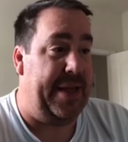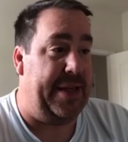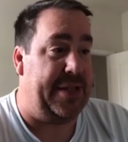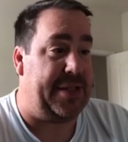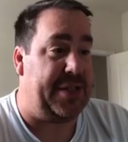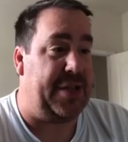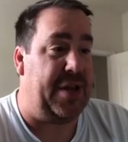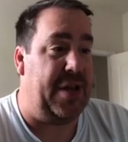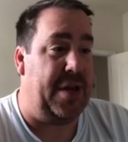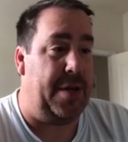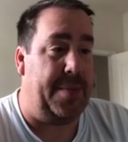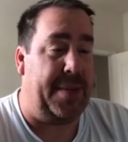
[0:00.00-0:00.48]

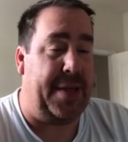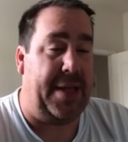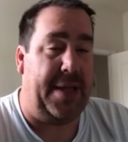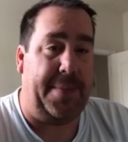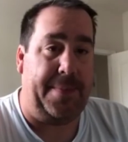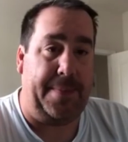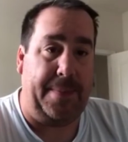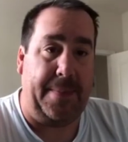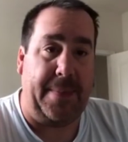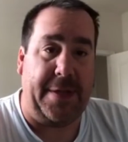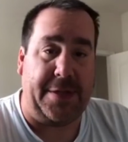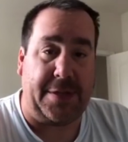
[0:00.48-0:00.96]
it's gonna
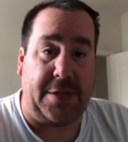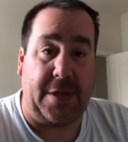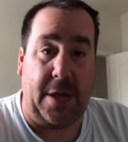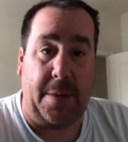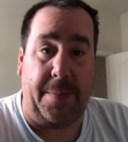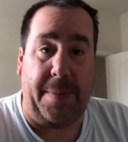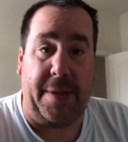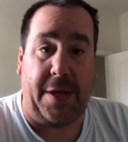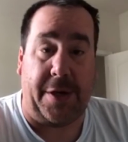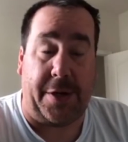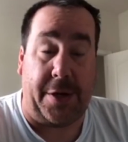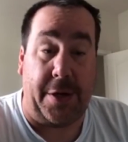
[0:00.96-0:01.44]
be it's
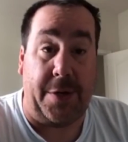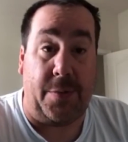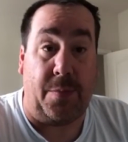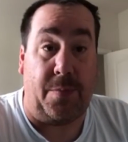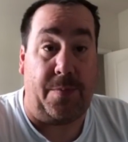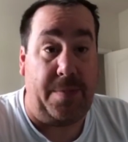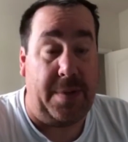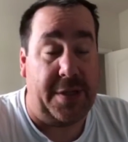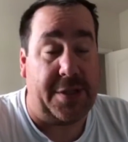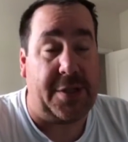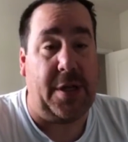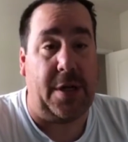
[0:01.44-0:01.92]
gonna be a
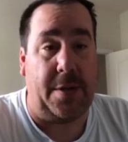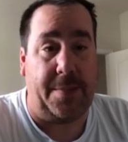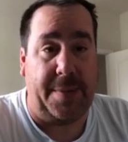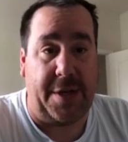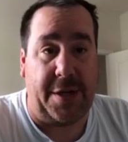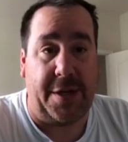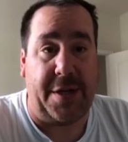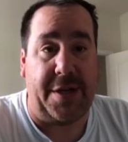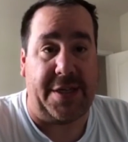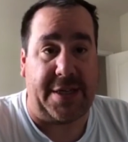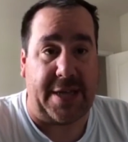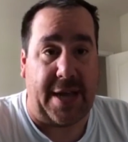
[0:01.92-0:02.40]
good it's gonna
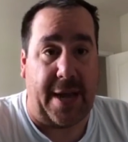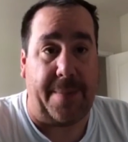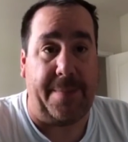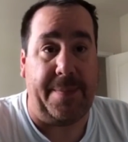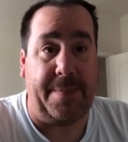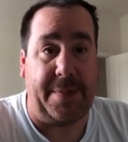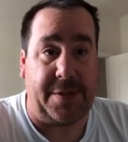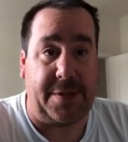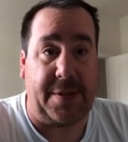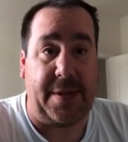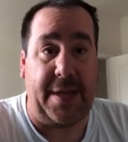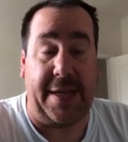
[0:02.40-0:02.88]
be a good
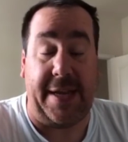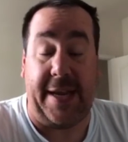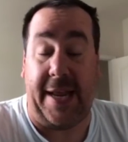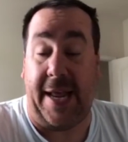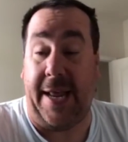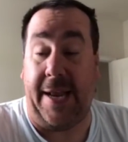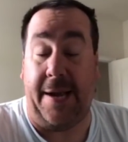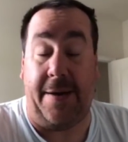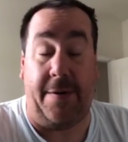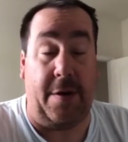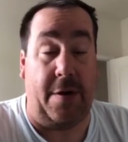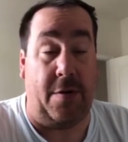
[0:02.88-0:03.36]
time.
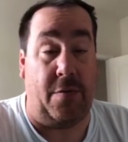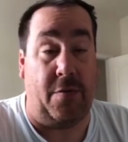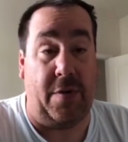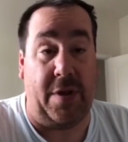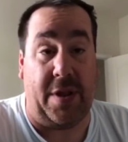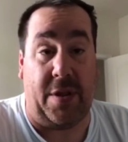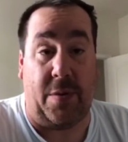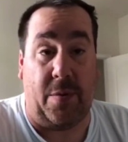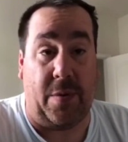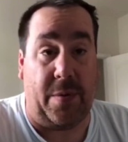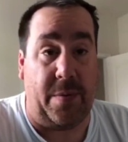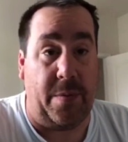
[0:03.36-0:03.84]
And and
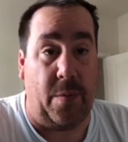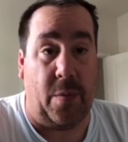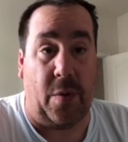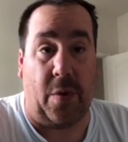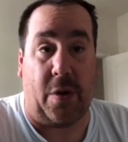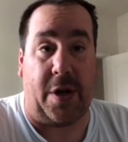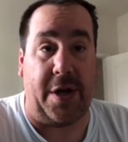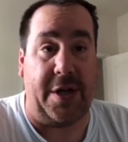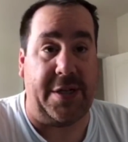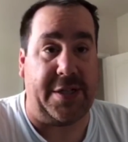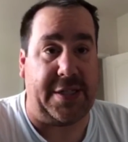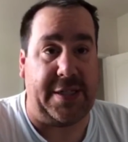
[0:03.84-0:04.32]
really,
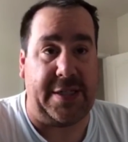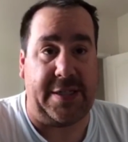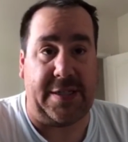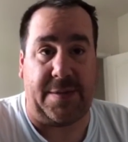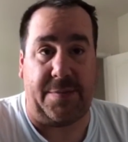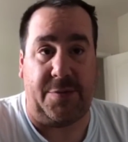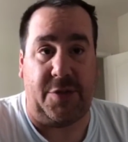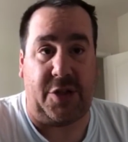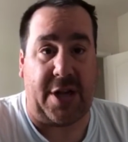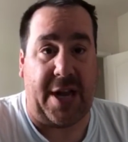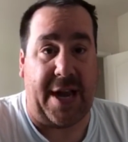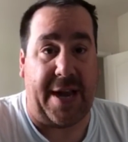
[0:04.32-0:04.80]
we're gonna see
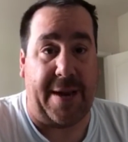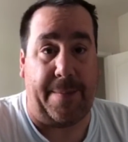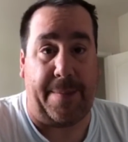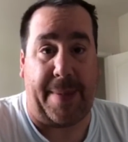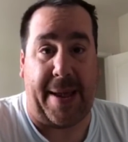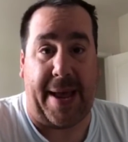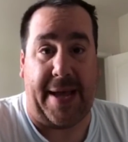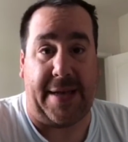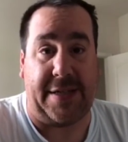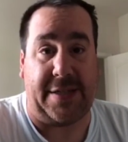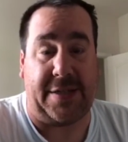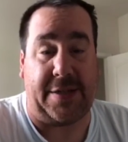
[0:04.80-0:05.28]
some
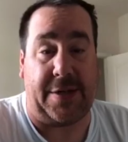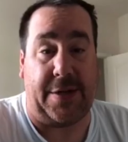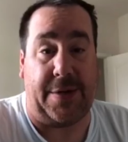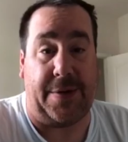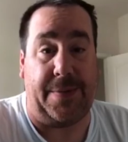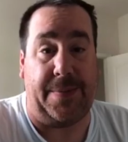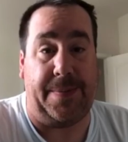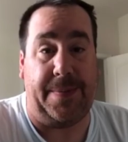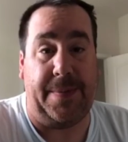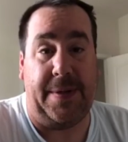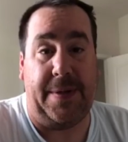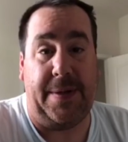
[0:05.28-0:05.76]
giant bass.
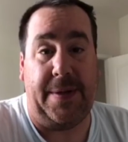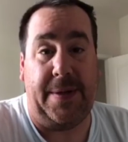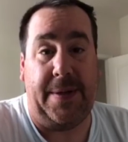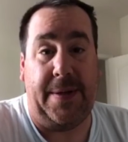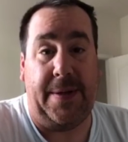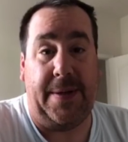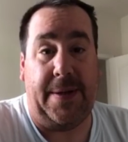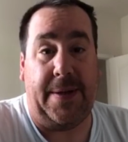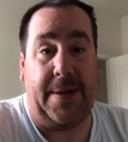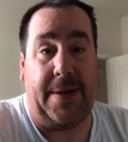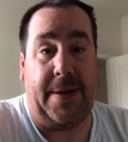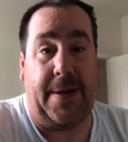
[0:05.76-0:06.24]
So
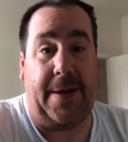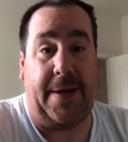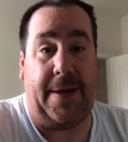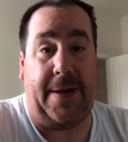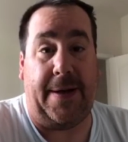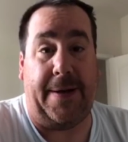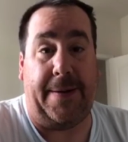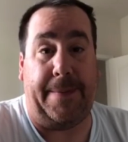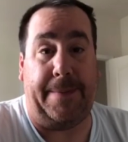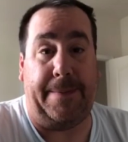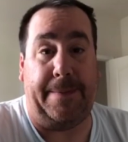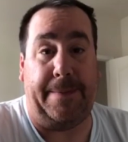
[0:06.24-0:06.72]

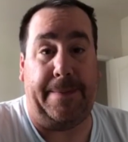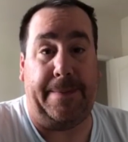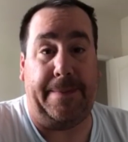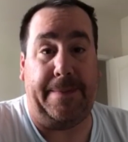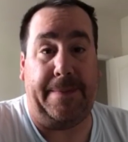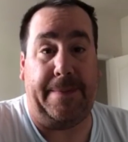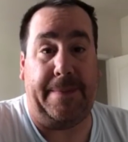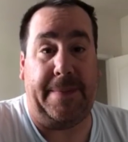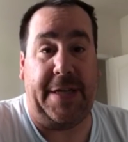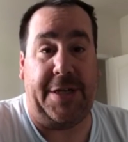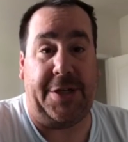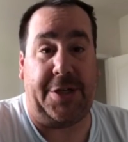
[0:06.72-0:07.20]
um,
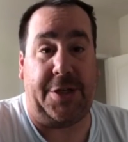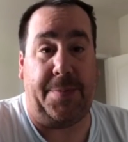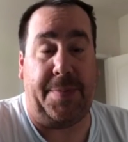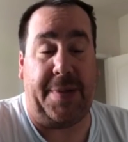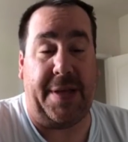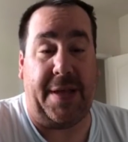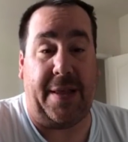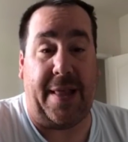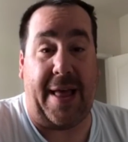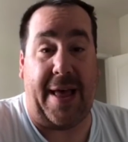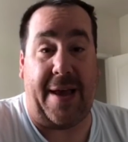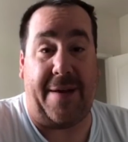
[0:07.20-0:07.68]
it
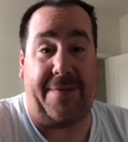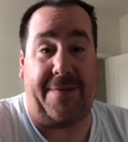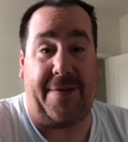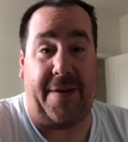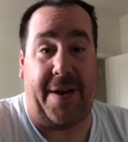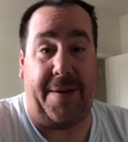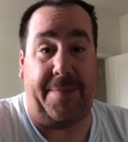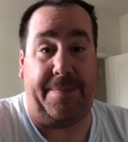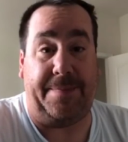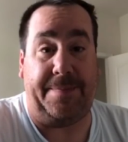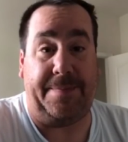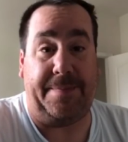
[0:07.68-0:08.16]
should be a lot of
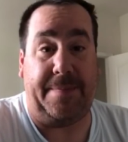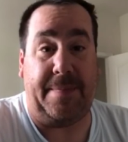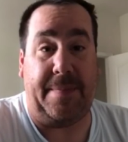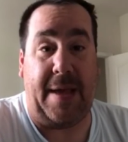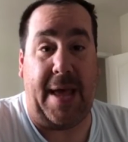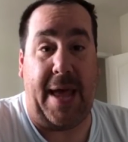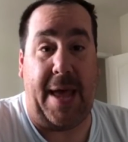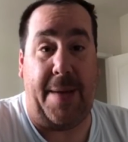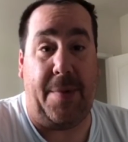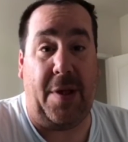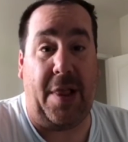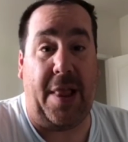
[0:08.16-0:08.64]
fun.
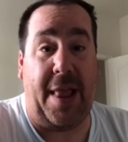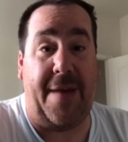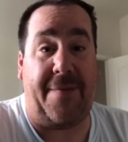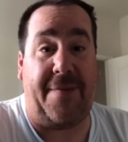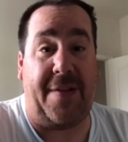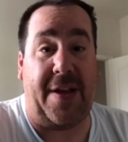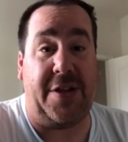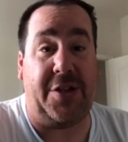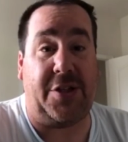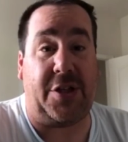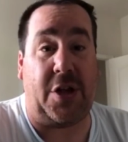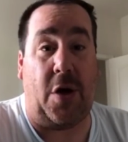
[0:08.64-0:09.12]

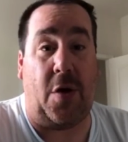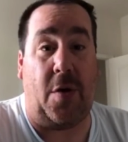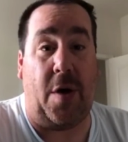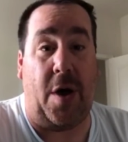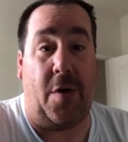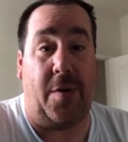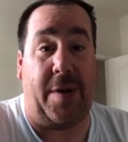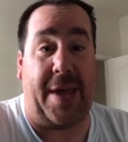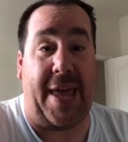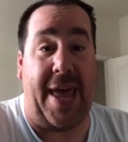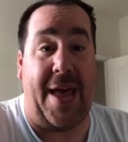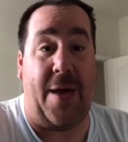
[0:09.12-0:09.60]
MLF on
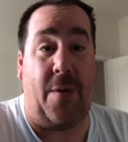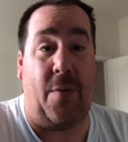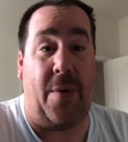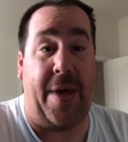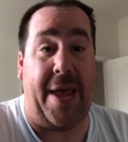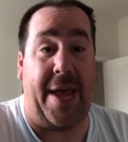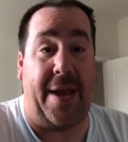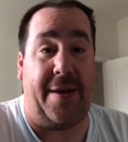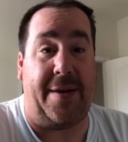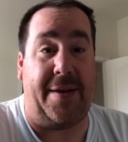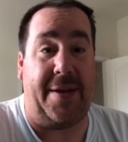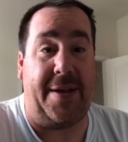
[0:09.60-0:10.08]
Toho, can't
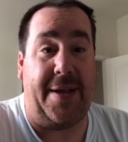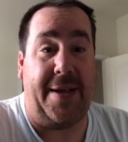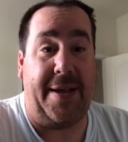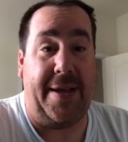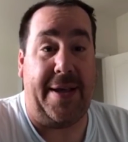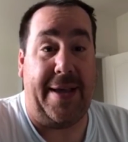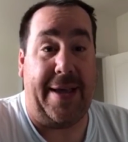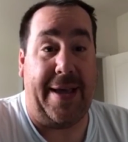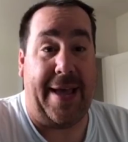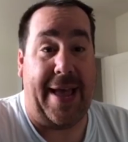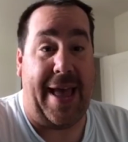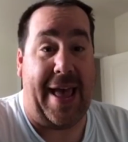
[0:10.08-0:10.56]
wait,
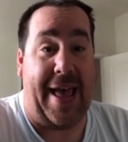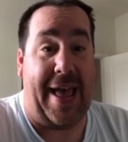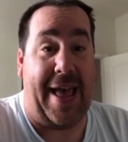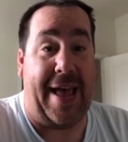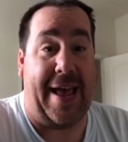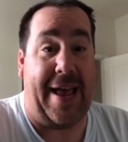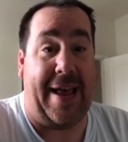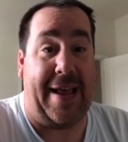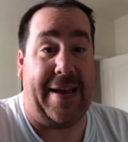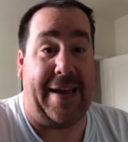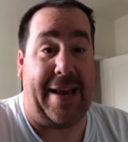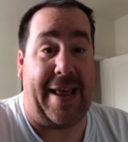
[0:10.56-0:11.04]

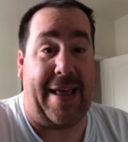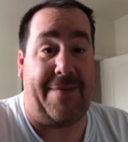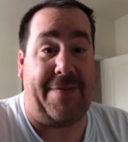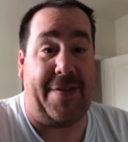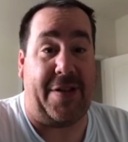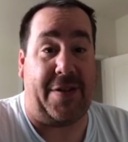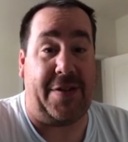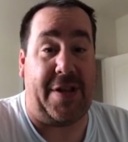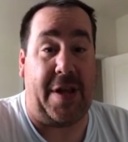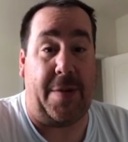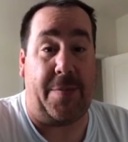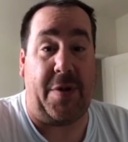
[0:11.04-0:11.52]
and
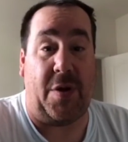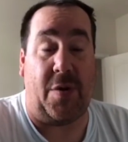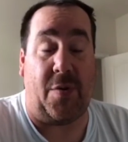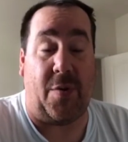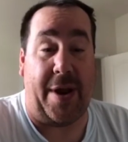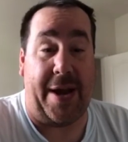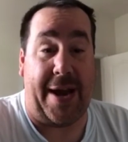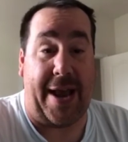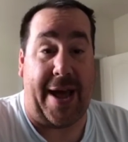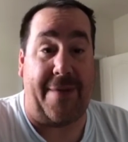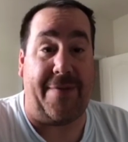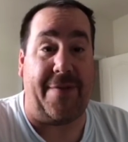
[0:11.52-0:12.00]

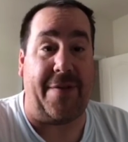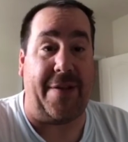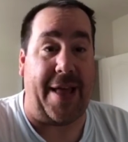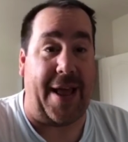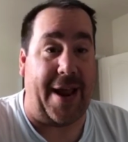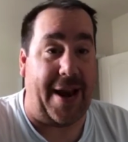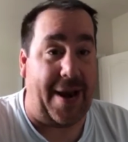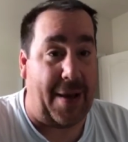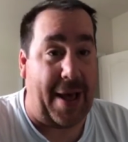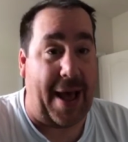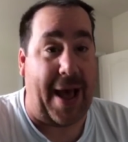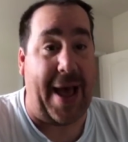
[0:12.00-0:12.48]
FLW right after
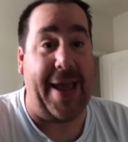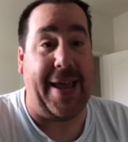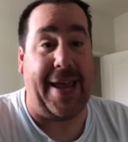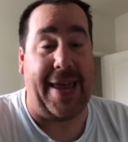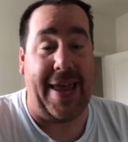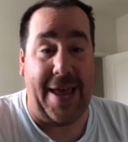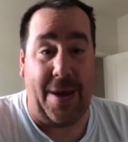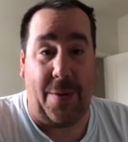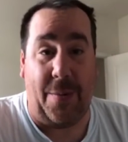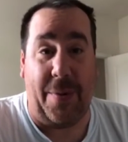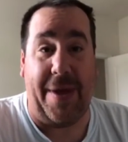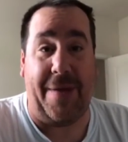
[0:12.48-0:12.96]
that. I
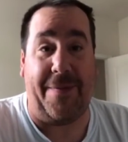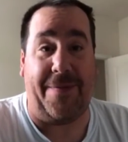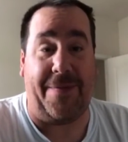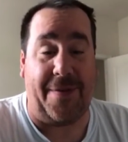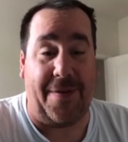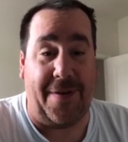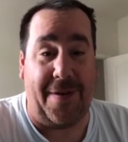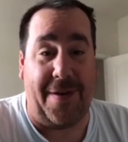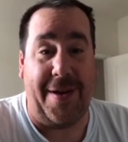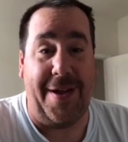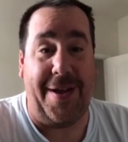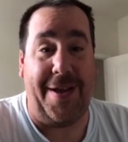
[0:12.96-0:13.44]
can't wait
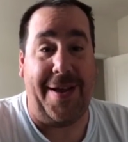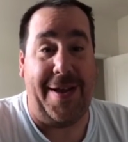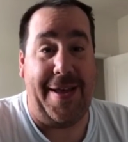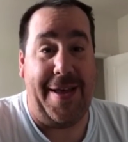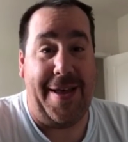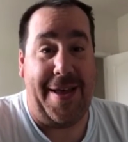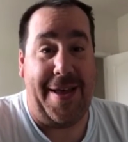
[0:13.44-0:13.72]
for